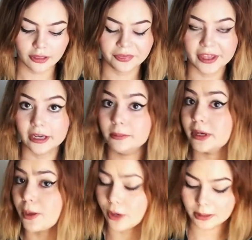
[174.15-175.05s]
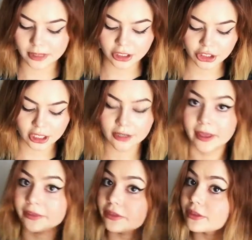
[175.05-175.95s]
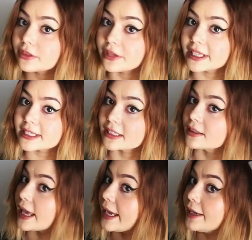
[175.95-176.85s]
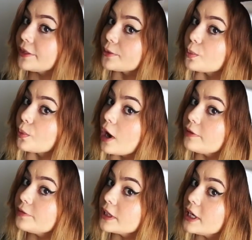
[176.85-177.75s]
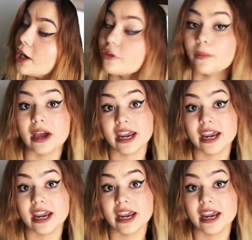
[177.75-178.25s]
thin, but I want to make sure that it's the length roughly of my